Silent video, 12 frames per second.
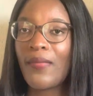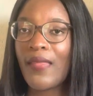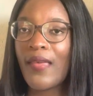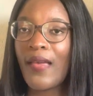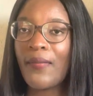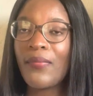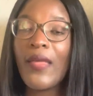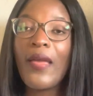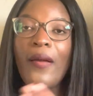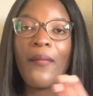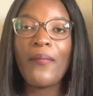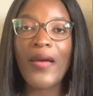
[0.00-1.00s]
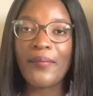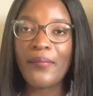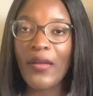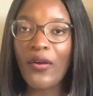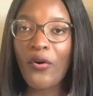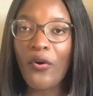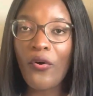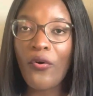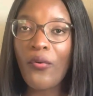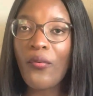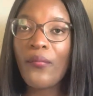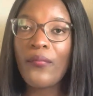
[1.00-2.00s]
Yeah, but back
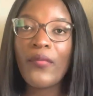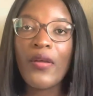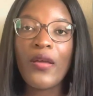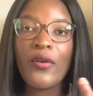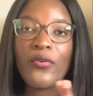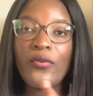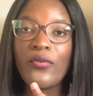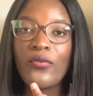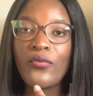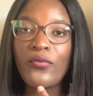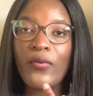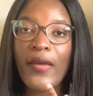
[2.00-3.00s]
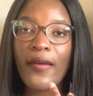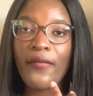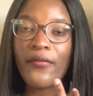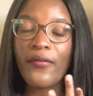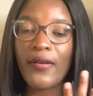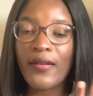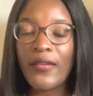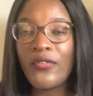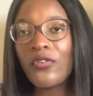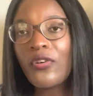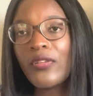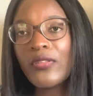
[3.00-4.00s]
home you have
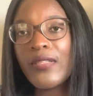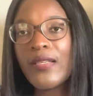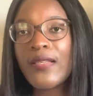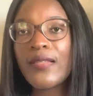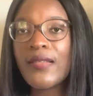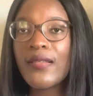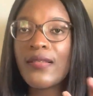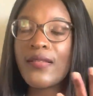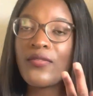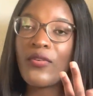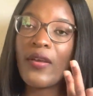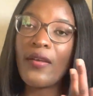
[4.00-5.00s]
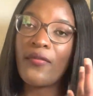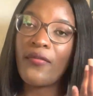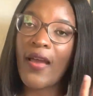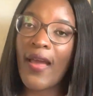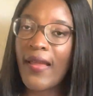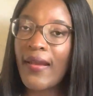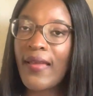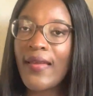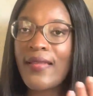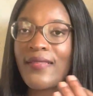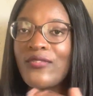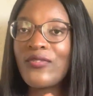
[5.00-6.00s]
enrolled nurses, you have
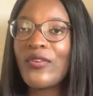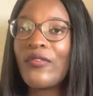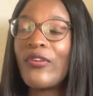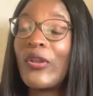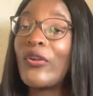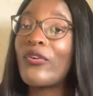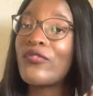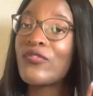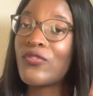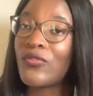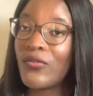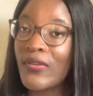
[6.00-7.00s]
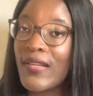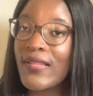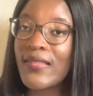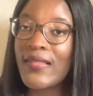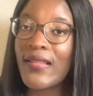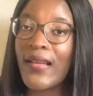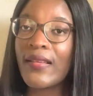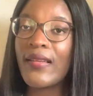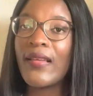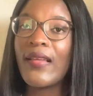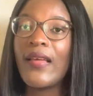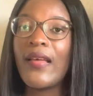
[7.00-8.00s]
RNs, you have a lot of students that
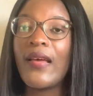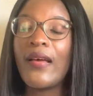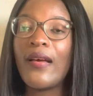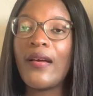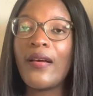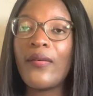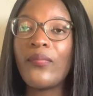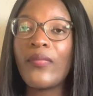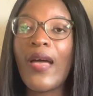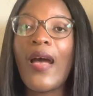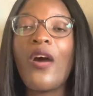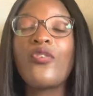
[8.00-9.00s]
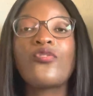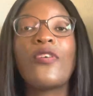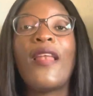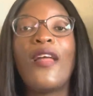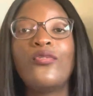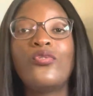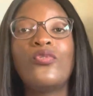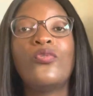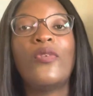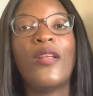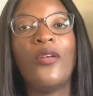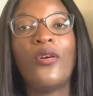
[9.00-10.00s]
are also allowed to
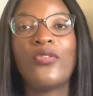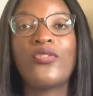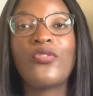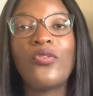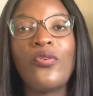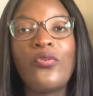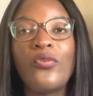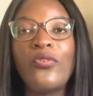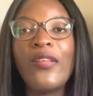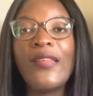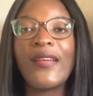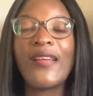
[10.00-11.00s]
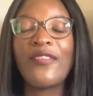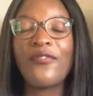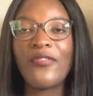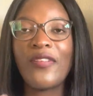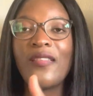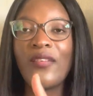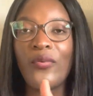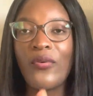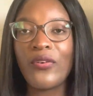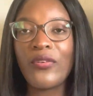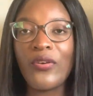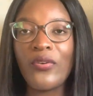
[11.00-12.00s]
do a lot, so you don't really feel the
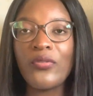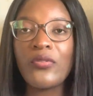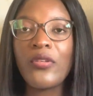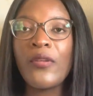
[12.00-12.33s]
workload.